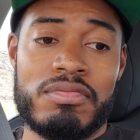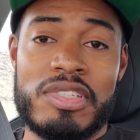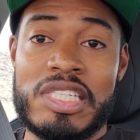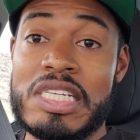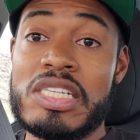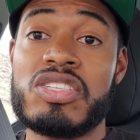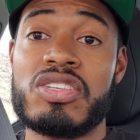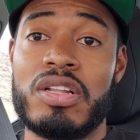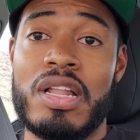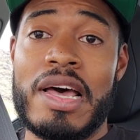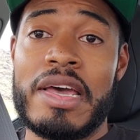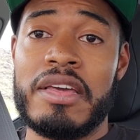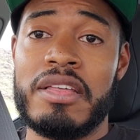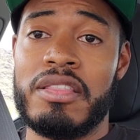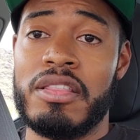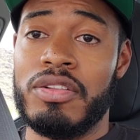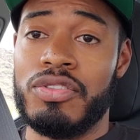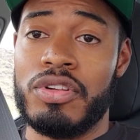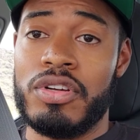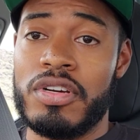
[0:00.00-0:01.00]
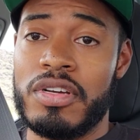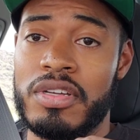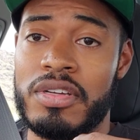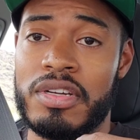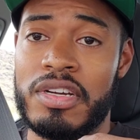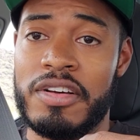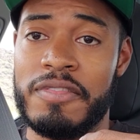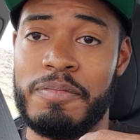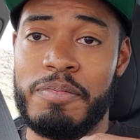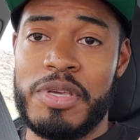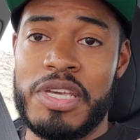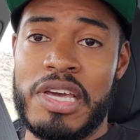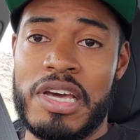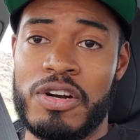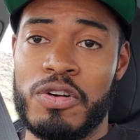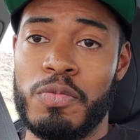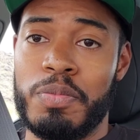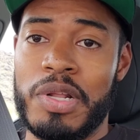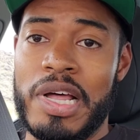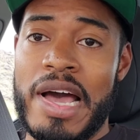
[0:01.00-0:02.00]
dislike the look of
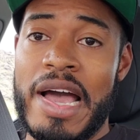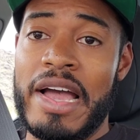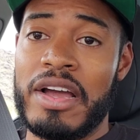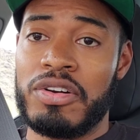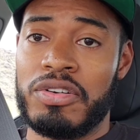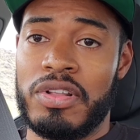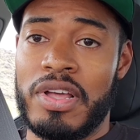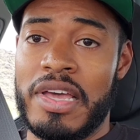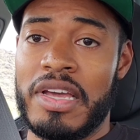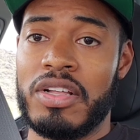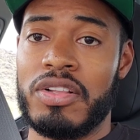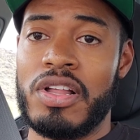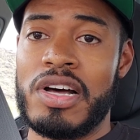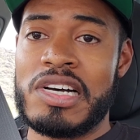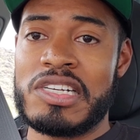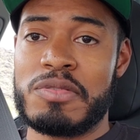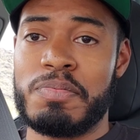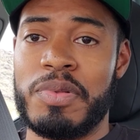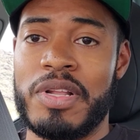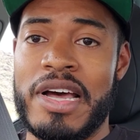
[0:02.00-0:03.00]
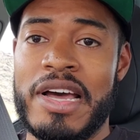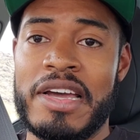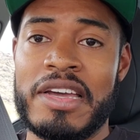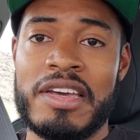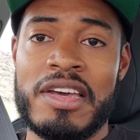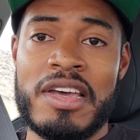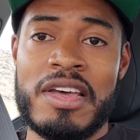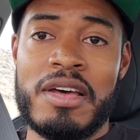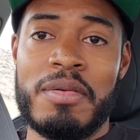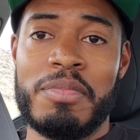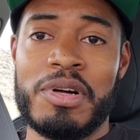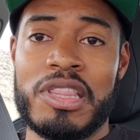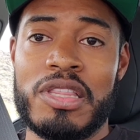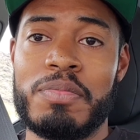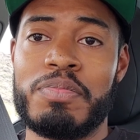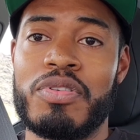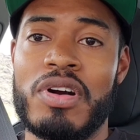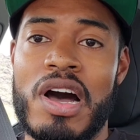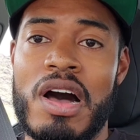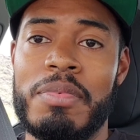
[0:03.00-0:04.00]
piano black or like gloss black, but the
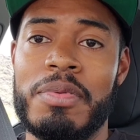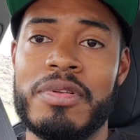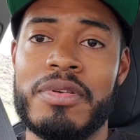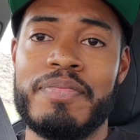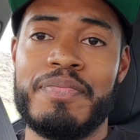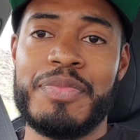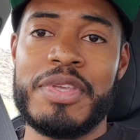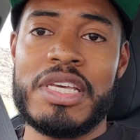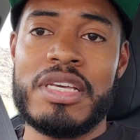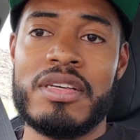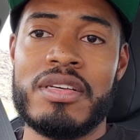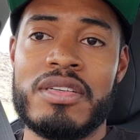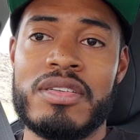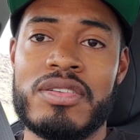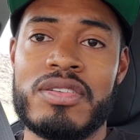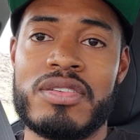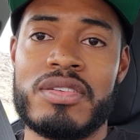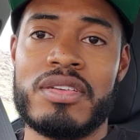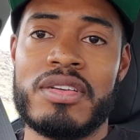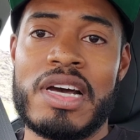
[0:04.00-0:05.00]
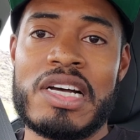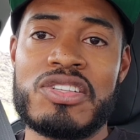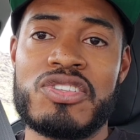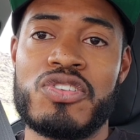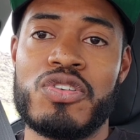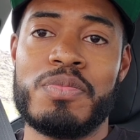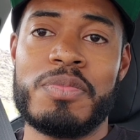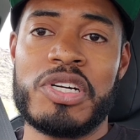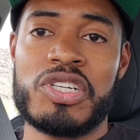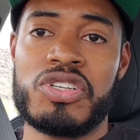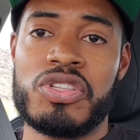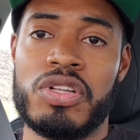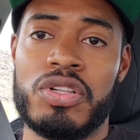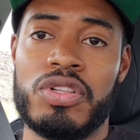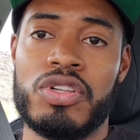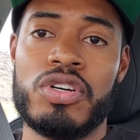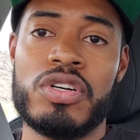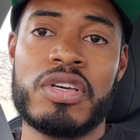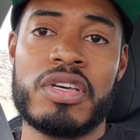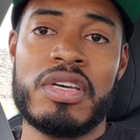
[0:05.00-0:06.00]
problem is not so much the
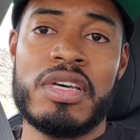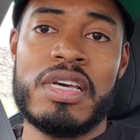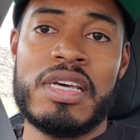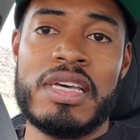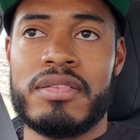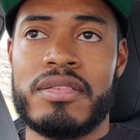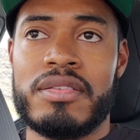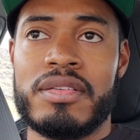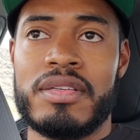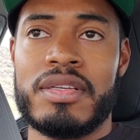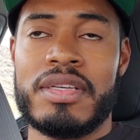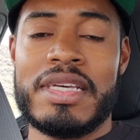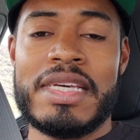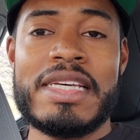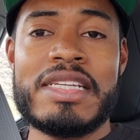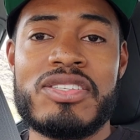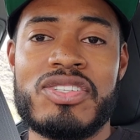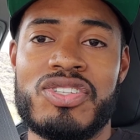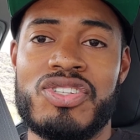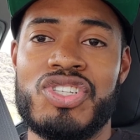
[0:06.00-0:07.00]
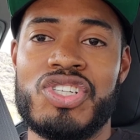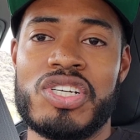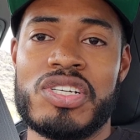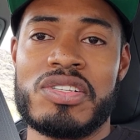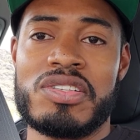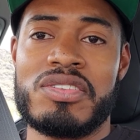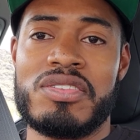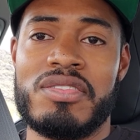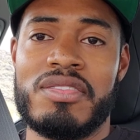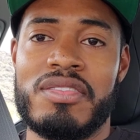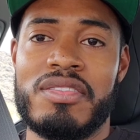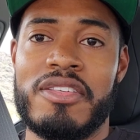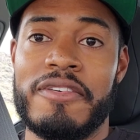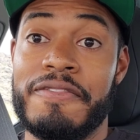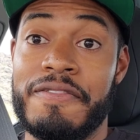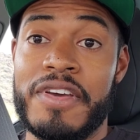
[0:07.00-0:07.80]
look, it's just the